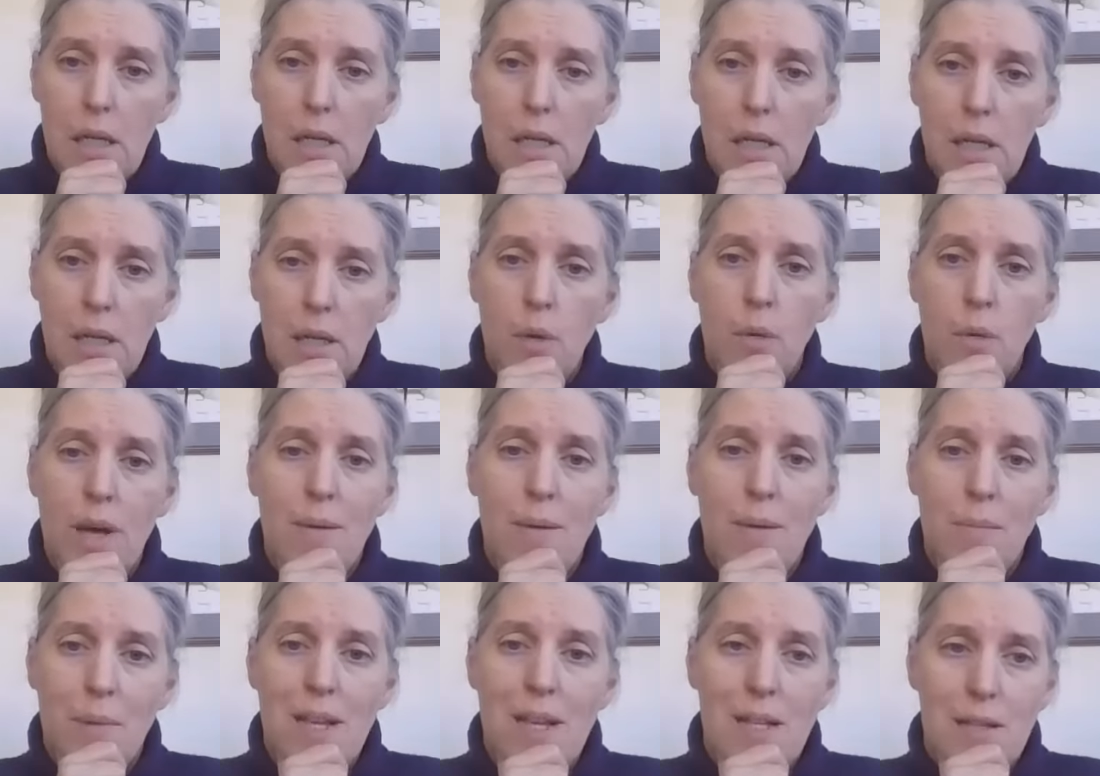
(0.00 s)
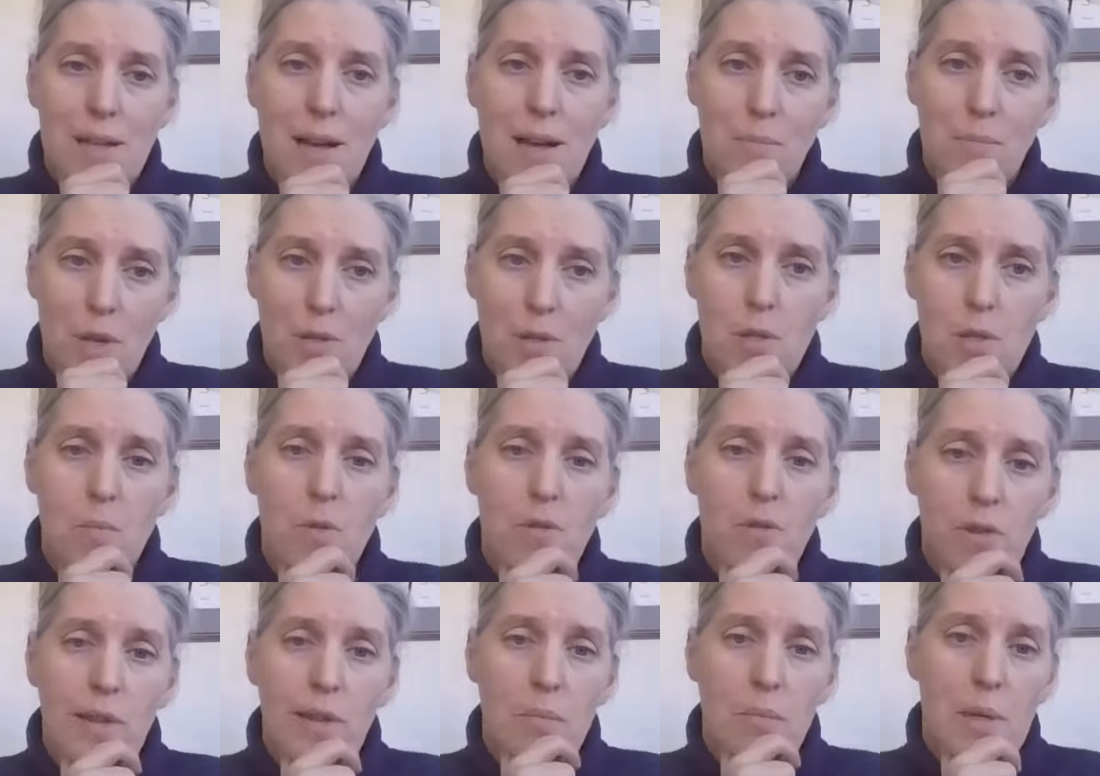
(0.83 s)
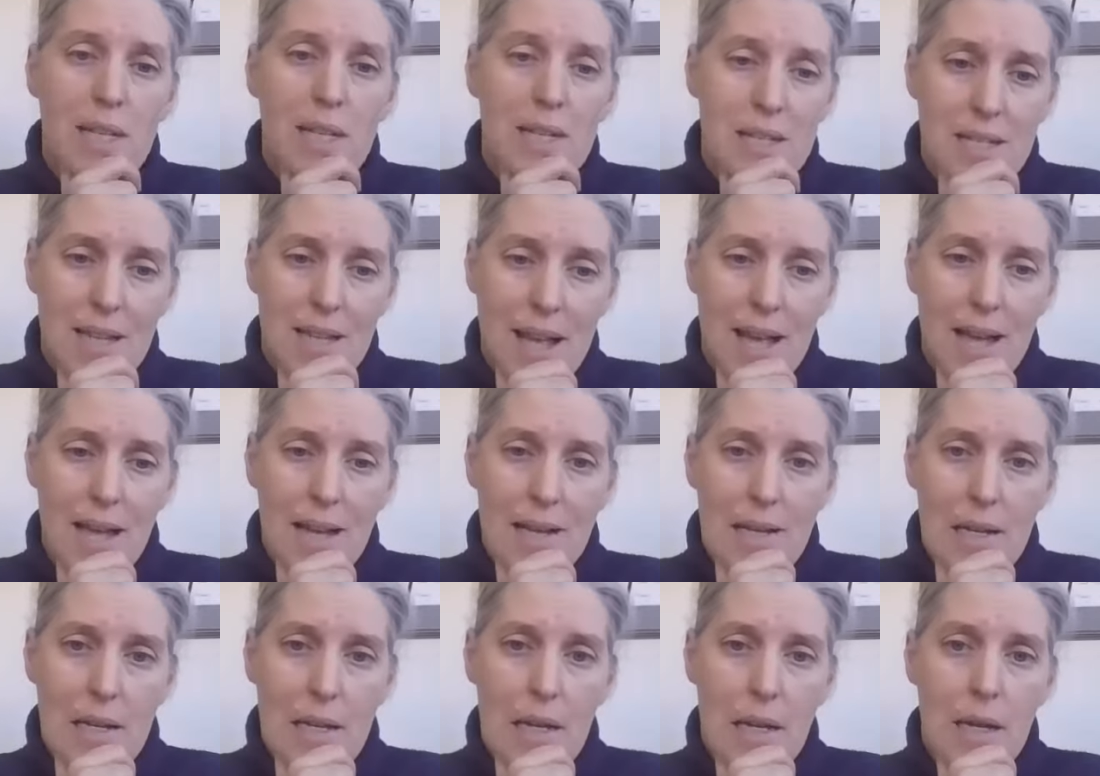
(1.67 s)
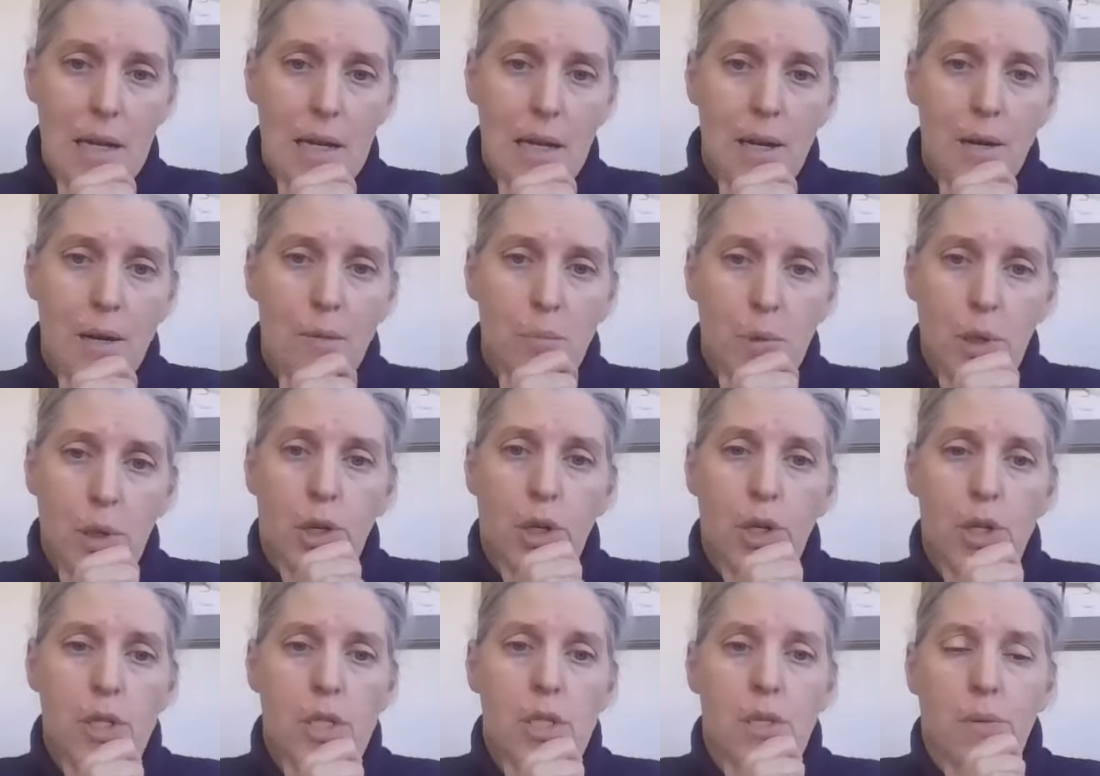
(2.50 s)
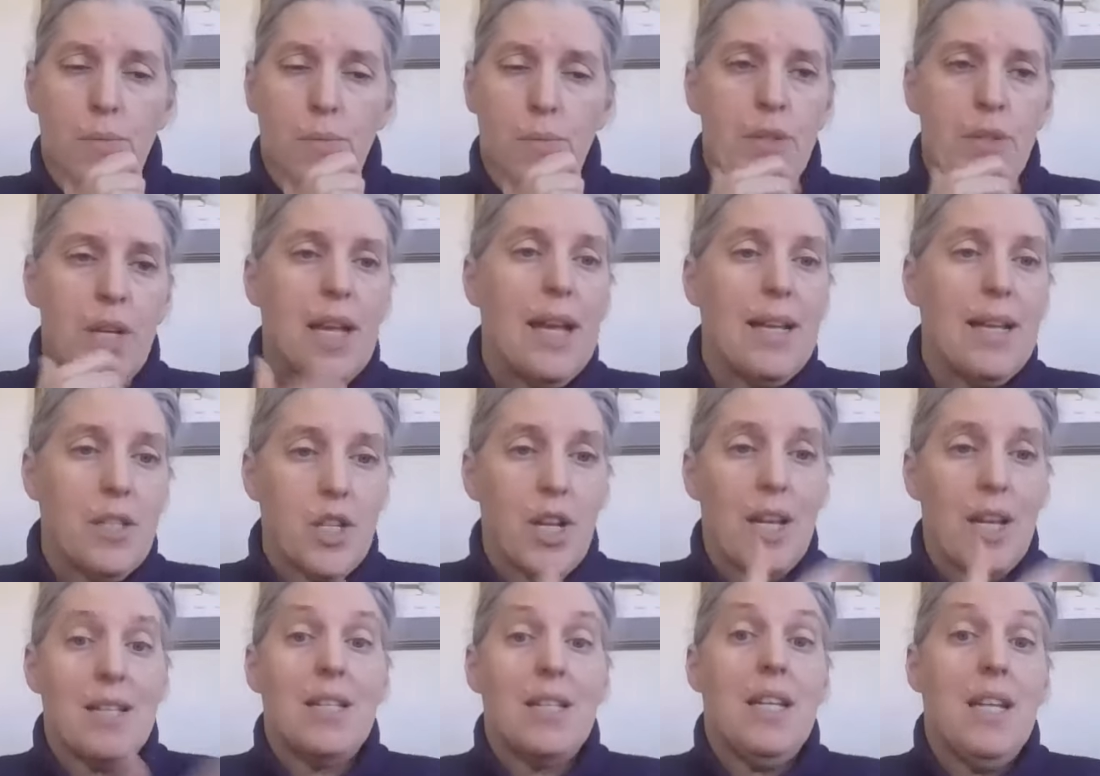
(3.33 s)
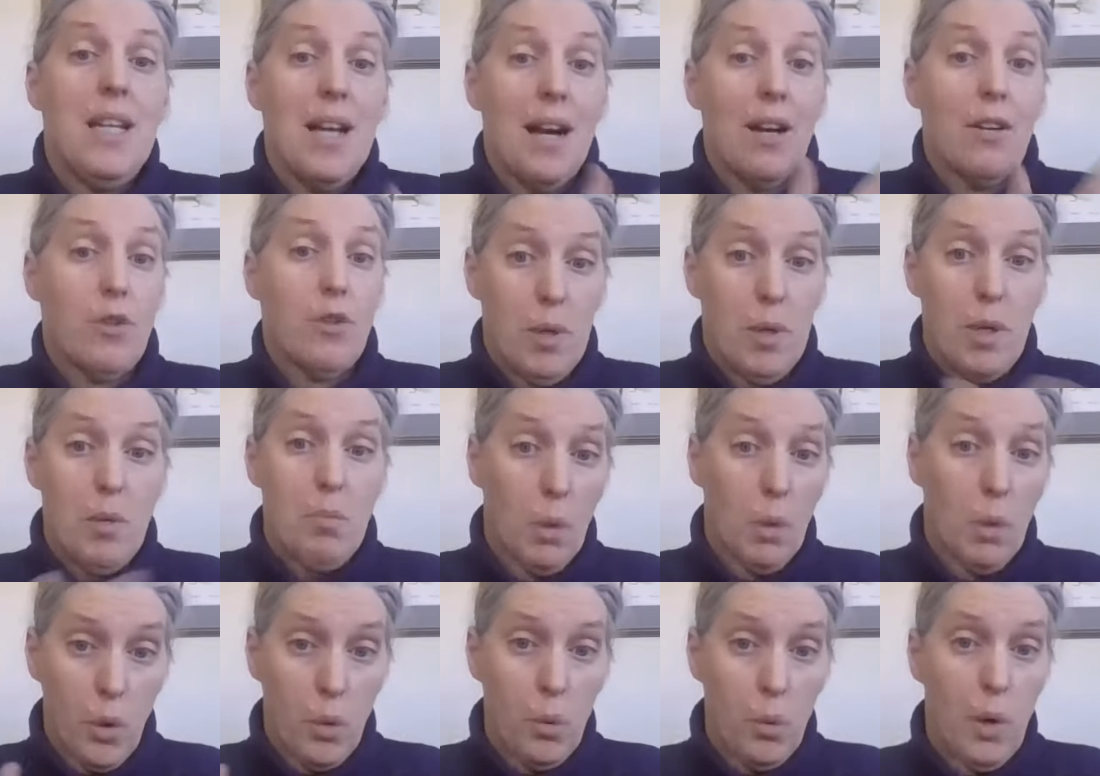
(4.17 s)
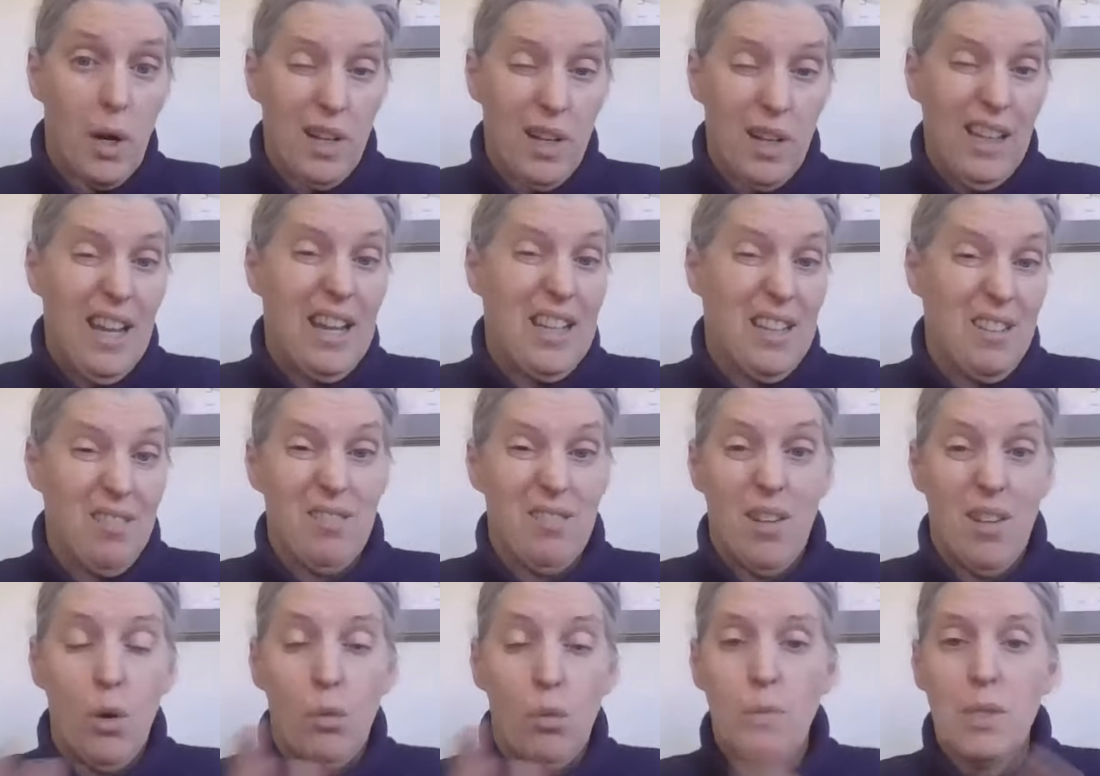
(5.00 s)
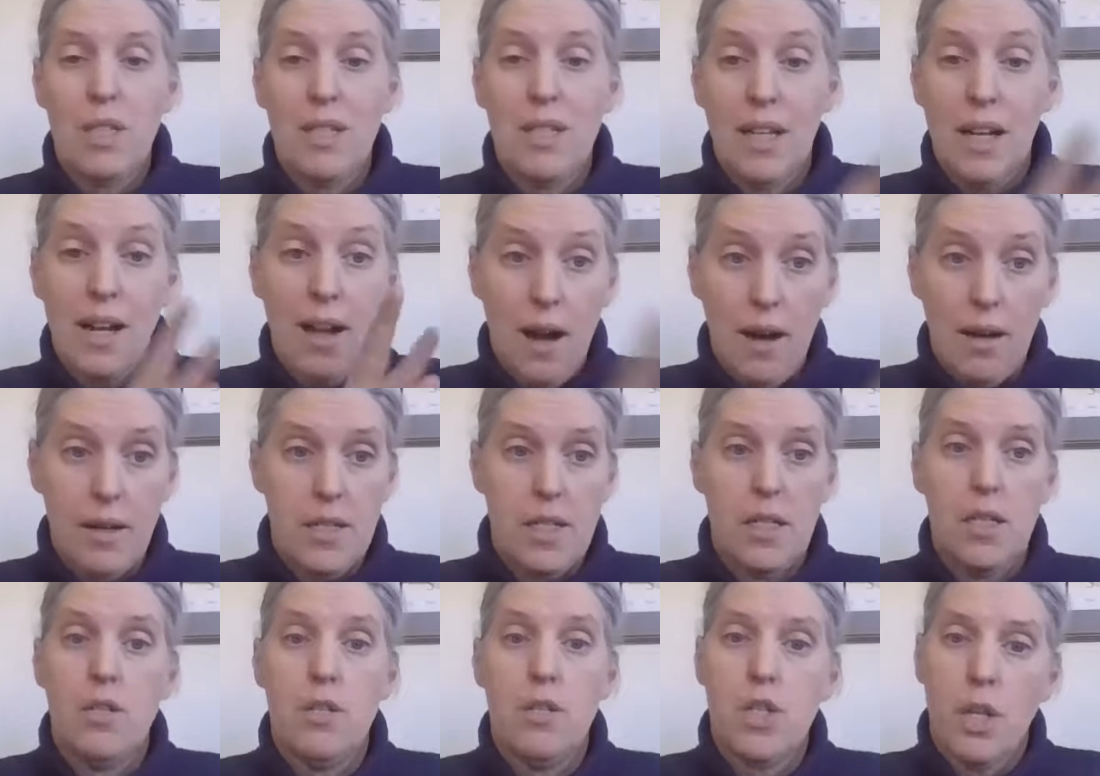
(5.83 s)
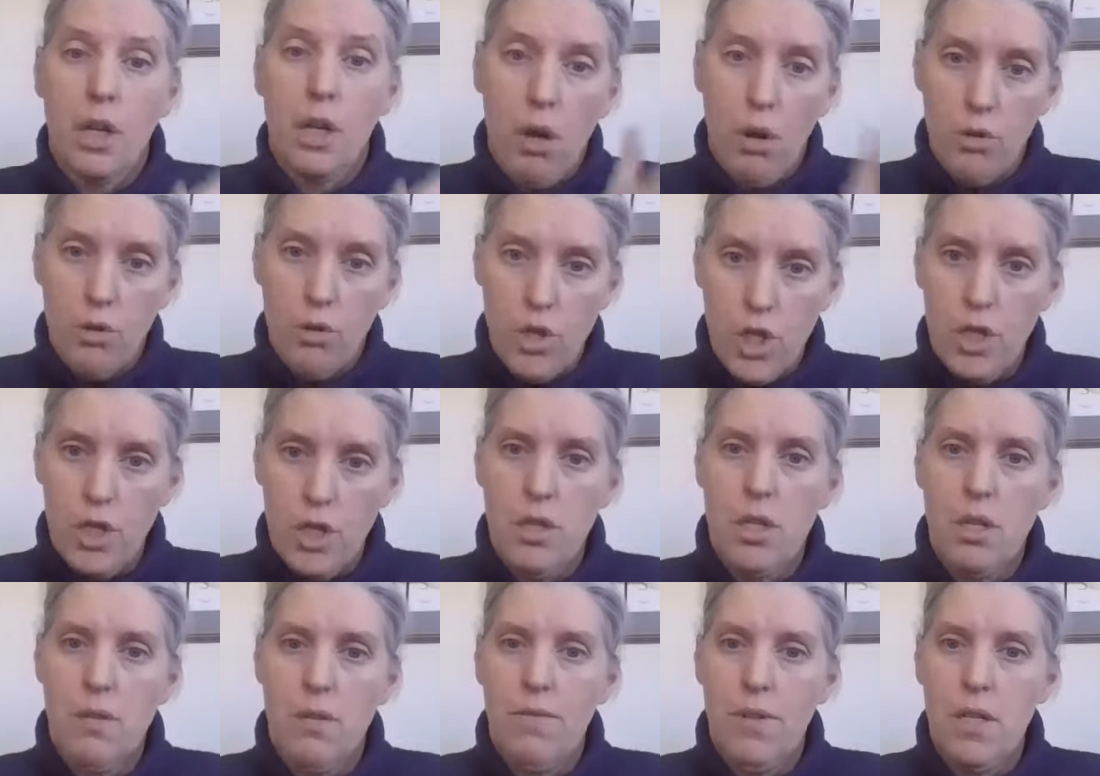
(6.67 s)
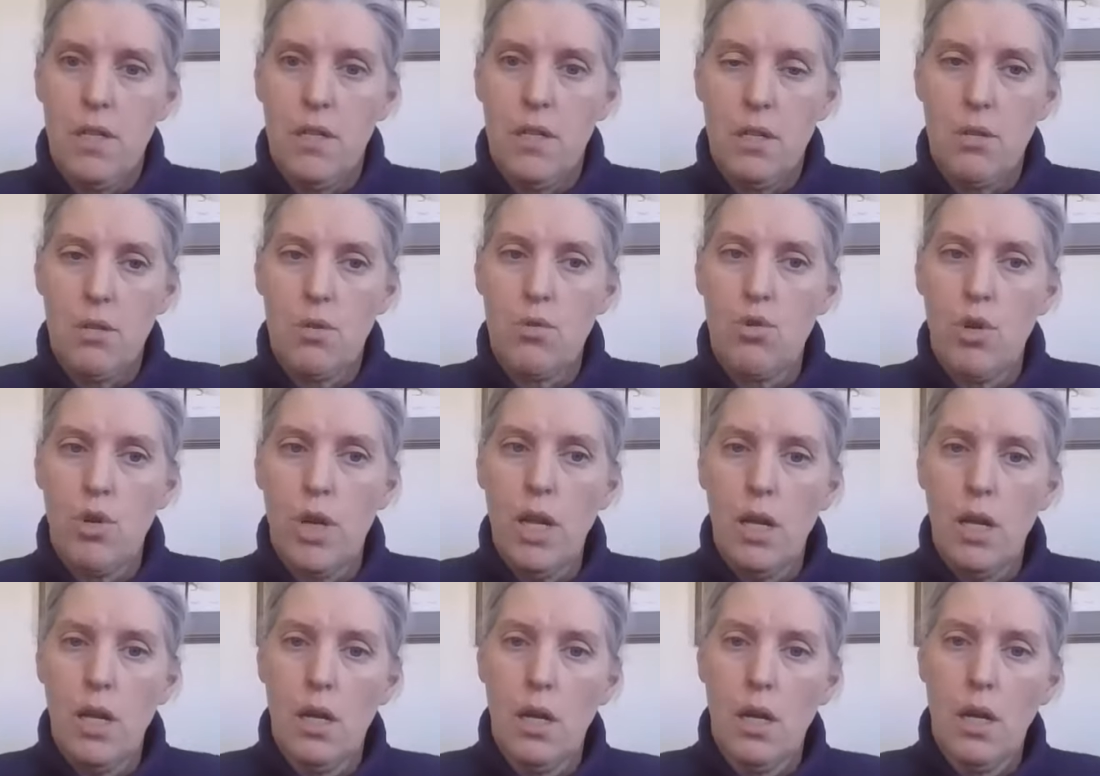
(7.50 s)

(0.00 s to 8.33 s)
You know, that makes me feel a bit sad, because the HSE are the people who are like almost the guardians, the conscience of industry,